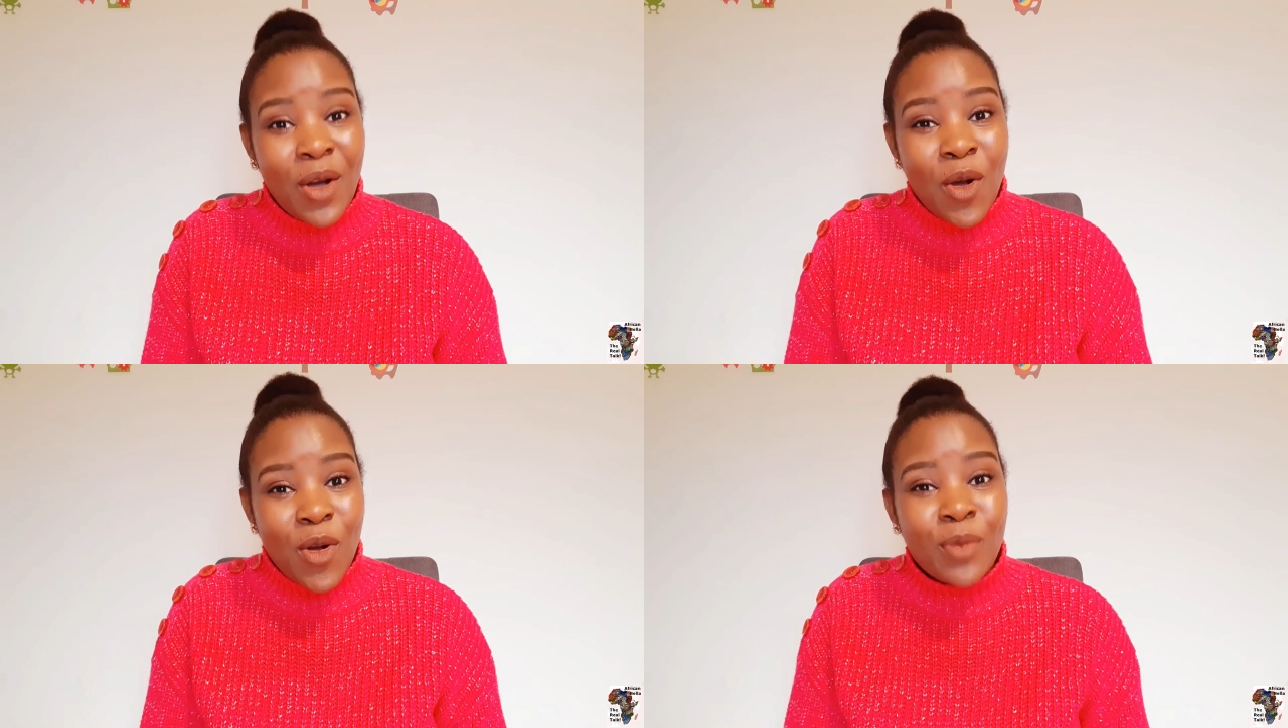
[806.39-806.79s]

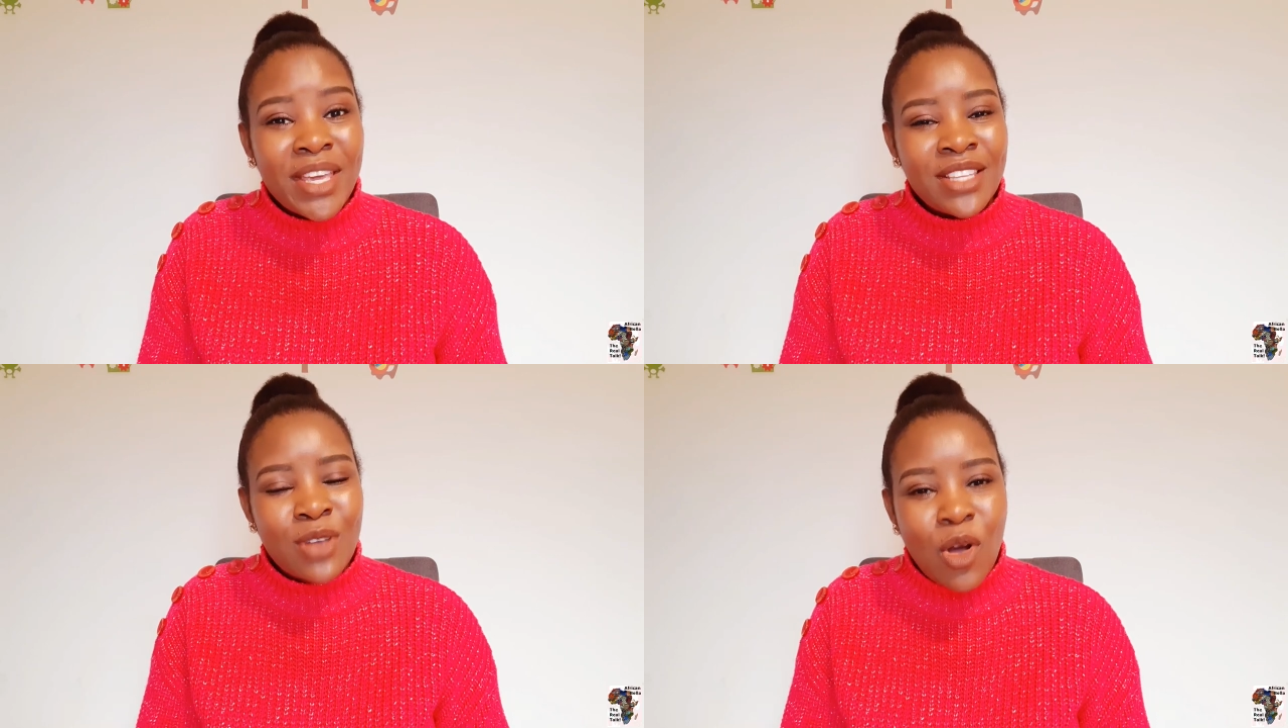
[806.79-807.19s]
Home
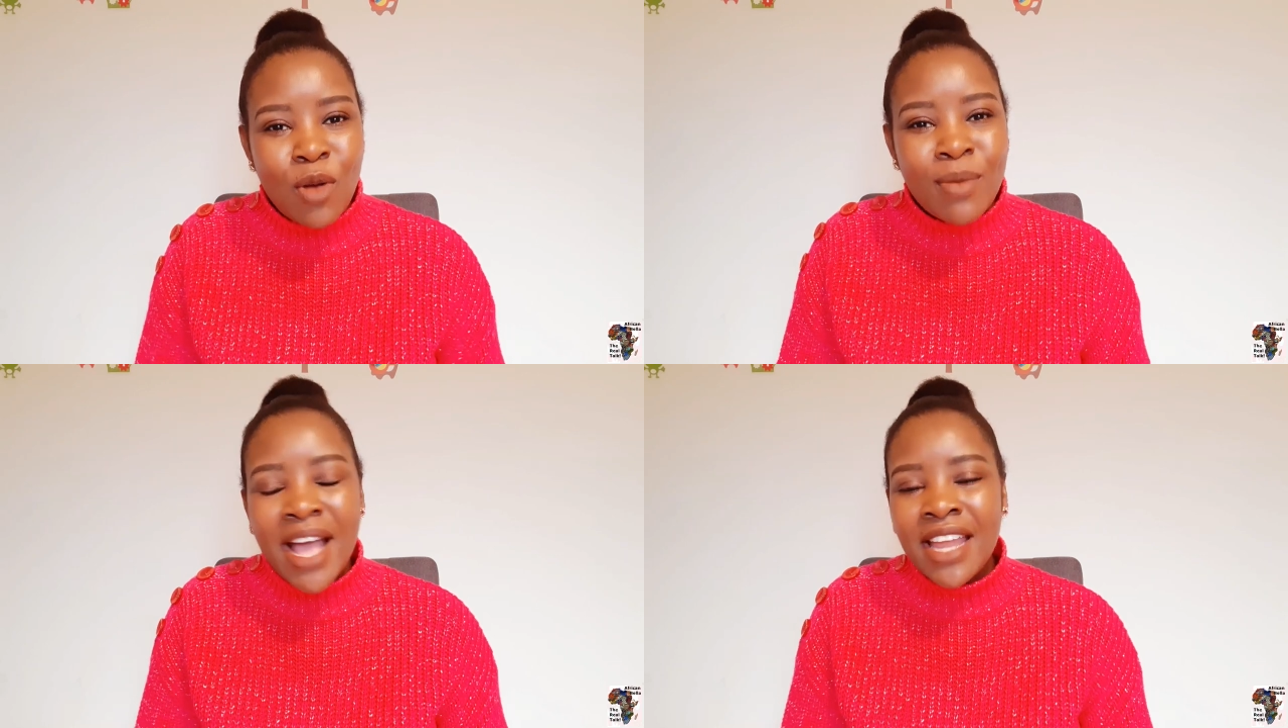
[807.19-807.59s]
is
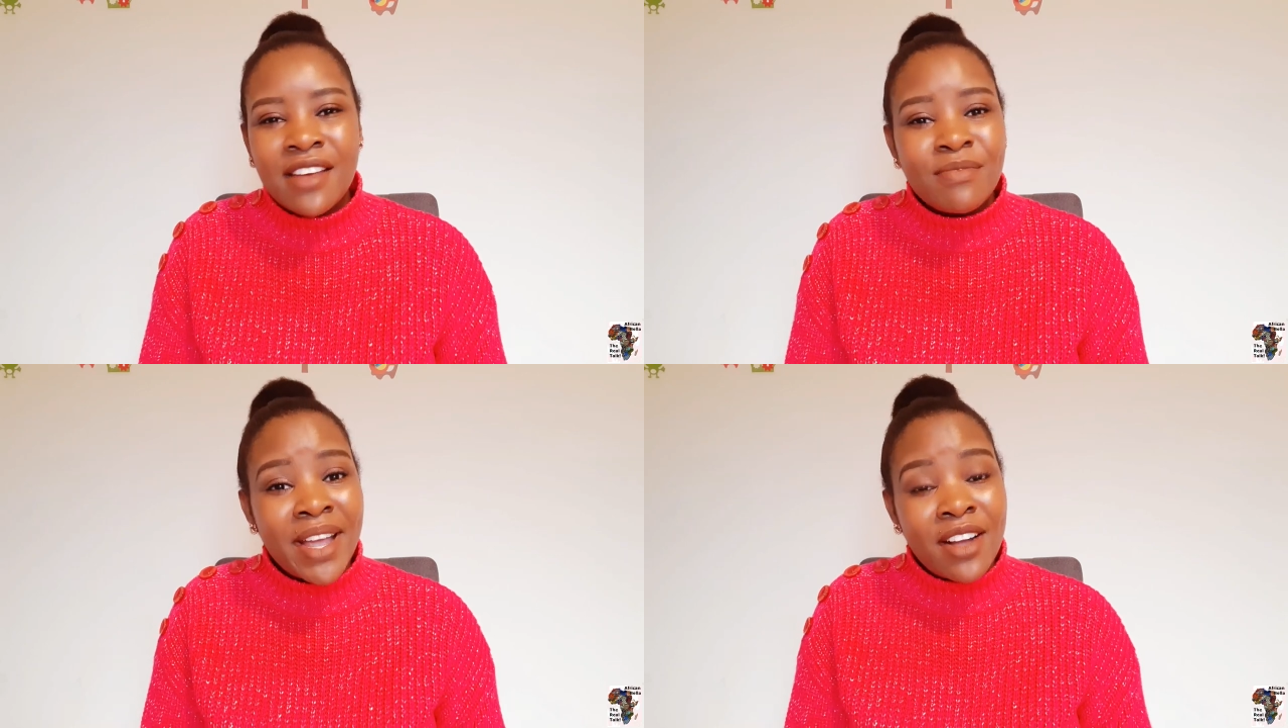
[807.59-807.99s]
home. I
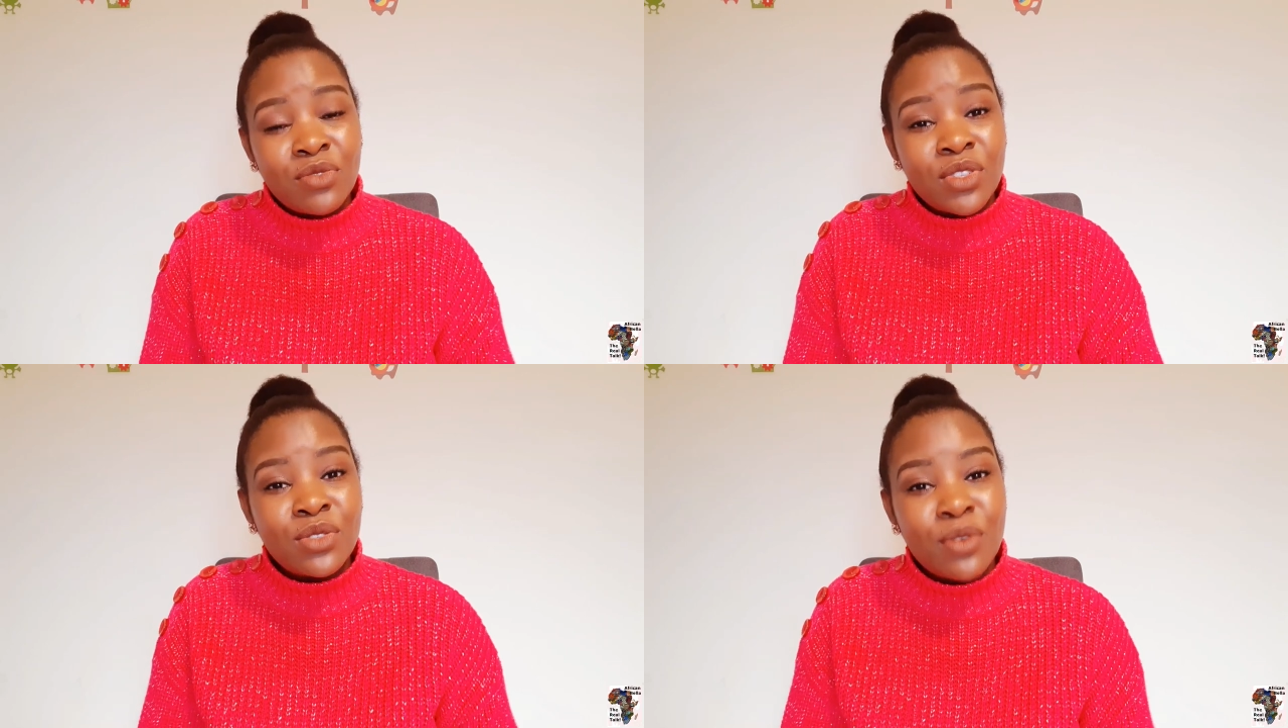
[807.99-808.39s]
love my
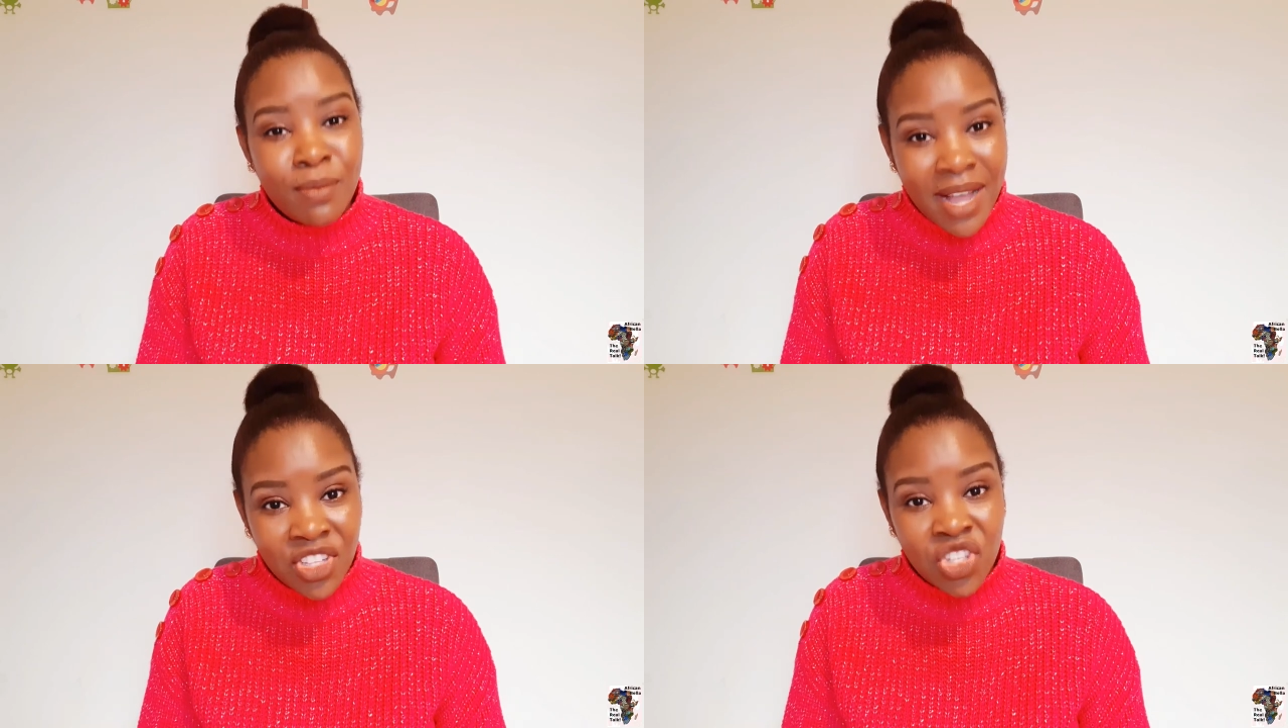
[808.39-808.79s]
country so
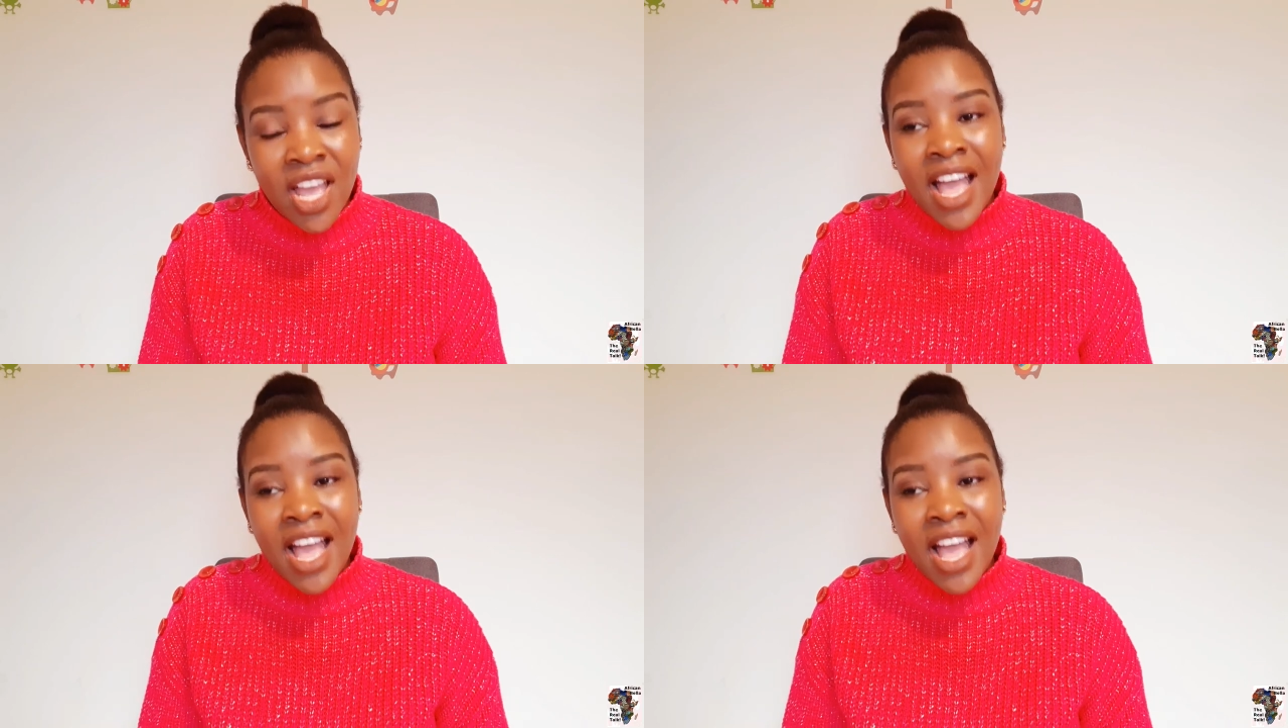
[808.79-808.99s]
much.